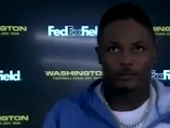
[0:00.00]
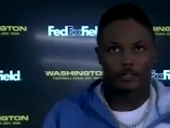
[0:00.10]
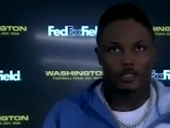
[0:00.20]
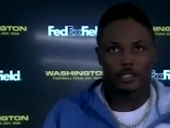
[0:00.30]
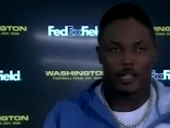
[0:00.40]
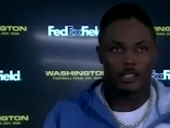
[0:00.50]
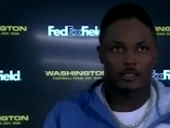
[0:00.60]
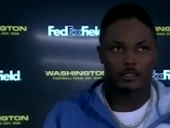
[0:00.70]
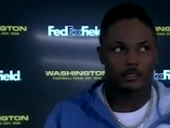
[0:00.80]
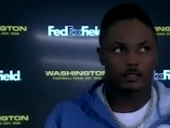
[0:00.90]
Just kind
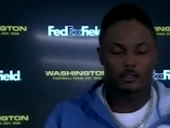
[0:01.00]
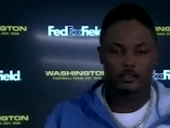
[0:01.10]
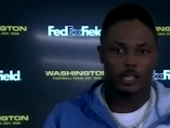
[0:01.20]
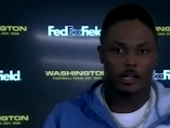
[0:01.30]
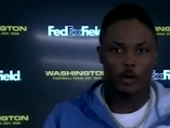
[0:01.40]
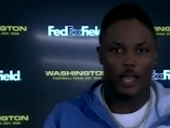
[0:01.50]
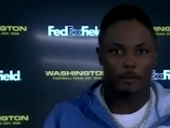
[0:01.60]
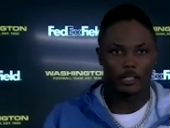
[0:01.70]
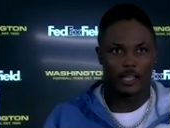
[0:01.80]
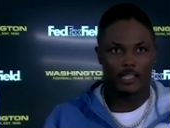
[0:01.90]
of what
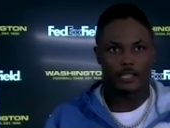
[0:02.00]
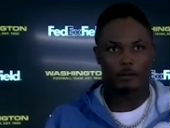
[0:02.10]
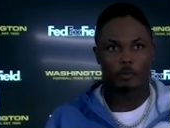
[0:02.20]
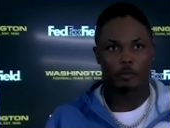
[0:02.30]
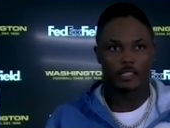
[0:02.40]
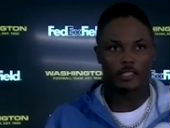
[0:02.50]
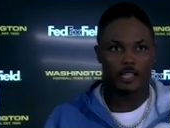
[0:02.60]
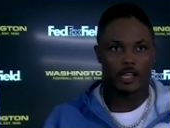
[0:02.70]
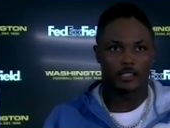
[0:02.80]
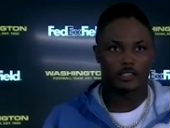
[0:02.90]
happened the last time we played these
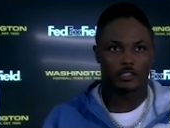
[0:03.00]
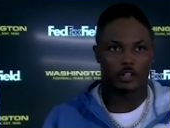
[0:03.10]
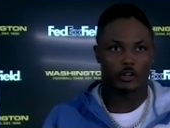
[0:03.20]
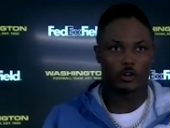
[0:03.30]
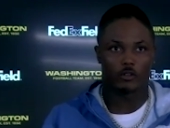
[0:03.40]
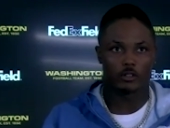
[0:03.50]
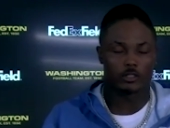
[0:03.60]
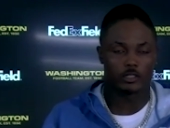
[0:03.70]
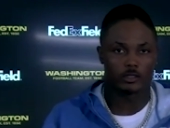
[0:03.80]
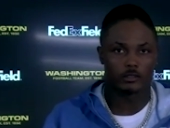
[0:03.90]
guys is
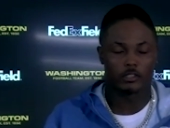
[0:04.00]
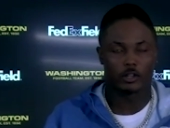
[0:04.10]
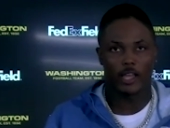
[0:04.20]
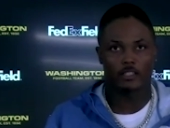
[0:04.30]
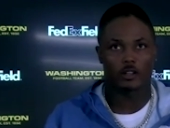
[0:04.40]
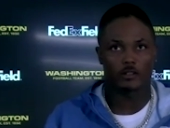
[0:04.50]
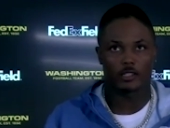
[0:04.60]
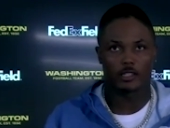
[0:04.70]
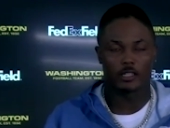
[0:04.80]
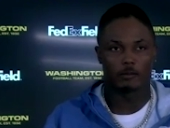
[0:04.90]
turnovers, and, you know, hats off
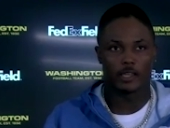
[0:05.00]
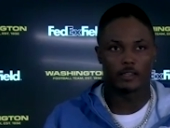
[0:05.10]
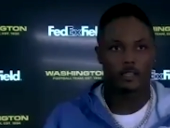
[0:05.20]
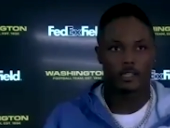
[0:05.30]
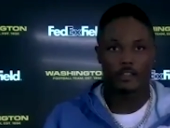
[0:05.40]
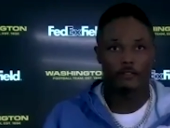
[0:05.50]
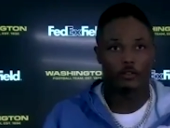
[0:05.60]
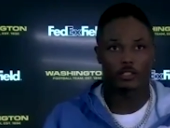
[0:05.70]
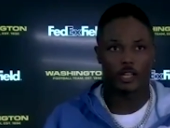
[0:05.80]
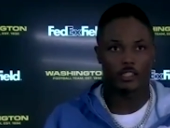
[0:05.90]
to them. They
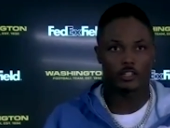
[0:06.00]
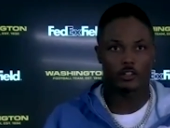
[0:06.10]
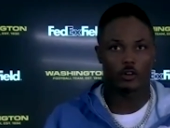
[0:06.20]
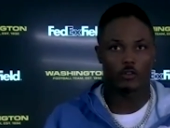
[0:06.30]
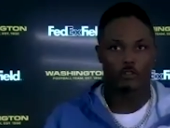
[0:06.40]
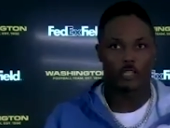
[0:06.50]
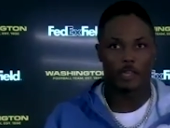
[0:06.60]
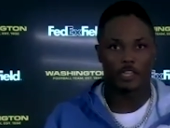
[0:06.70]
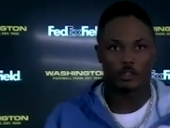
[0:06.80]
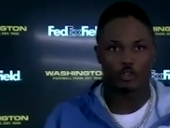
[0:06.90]
force a lot of turnovers. They
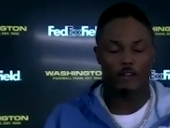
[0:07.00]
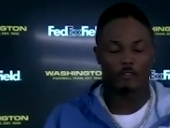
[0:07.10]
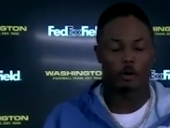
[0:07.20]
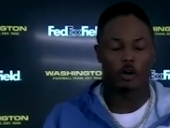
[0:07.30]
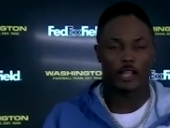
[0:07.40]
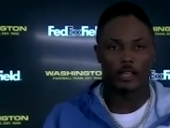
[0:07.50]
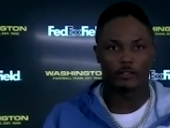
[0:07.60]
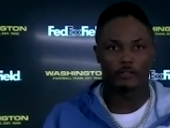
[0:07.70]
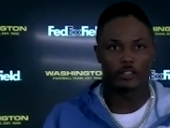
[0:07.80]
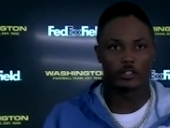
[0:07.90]
make you drive the ball down
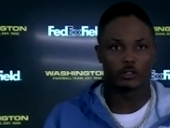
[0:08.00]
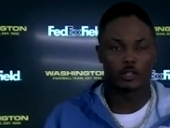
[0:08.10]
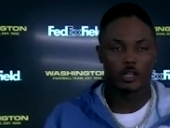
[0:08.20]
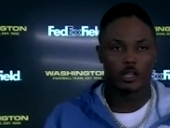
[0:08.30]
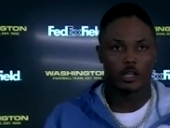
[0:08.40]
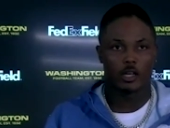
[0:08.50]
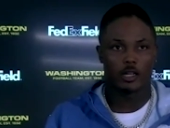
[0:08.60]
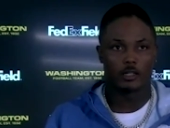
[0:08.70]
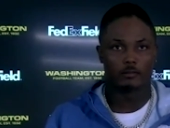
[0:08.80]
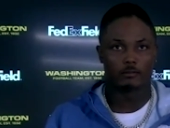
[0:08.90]
the field,
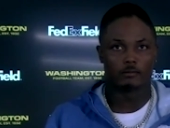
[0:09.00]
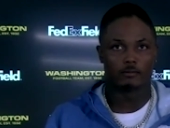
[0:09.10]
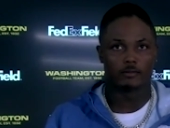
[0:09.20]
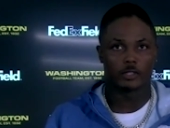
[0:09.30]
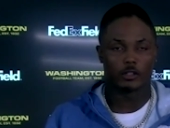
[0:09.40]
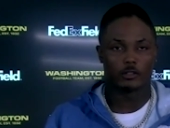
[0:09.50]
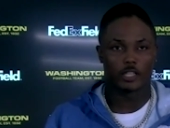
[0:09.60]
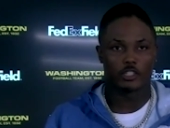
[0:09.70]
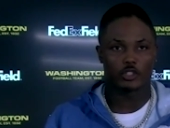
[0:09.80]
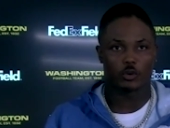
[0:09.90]
you know,
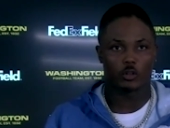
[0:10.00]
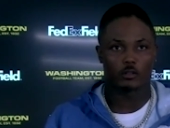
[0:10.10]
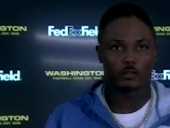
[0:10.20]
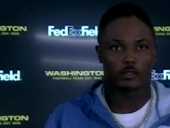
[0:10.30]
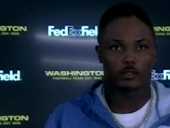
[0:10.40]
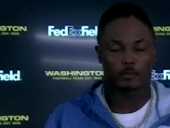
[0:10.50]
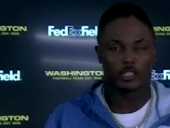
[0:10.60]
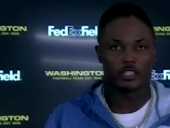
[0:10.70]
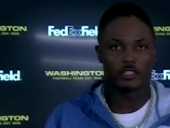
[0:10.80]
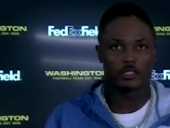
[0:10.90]
take short
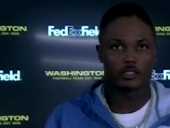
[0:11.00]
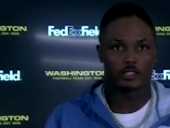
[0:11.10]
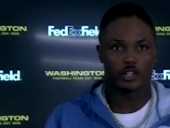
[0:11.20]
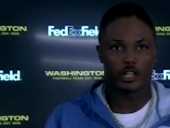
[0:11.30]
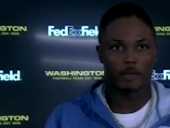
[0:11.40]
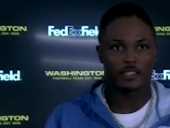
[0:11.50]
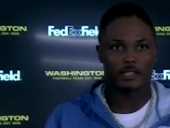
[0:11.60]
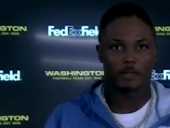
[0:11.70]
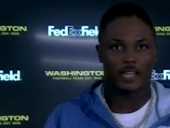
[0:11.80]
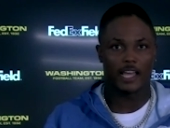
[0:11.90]
completions and try to make
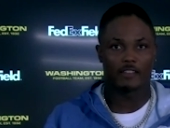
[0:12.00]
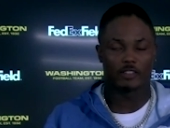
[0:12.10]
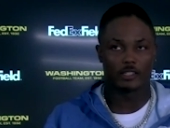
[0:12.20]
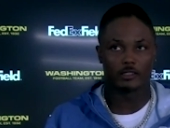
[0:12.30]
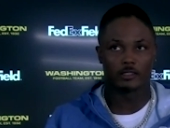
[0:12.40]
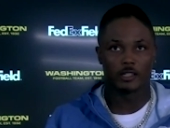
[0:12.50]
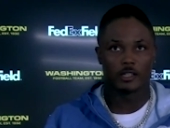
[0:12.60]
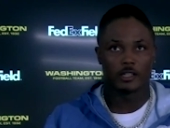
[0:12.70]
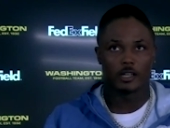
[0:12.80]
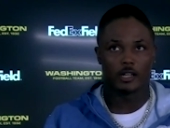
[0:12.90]
something out of it. And,
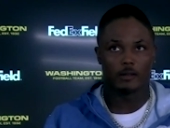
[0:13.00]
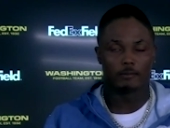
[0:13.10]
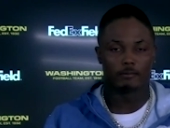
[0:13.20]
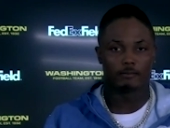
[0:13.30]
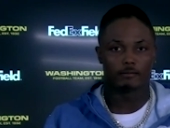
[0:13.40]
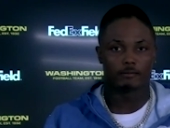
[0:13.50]
you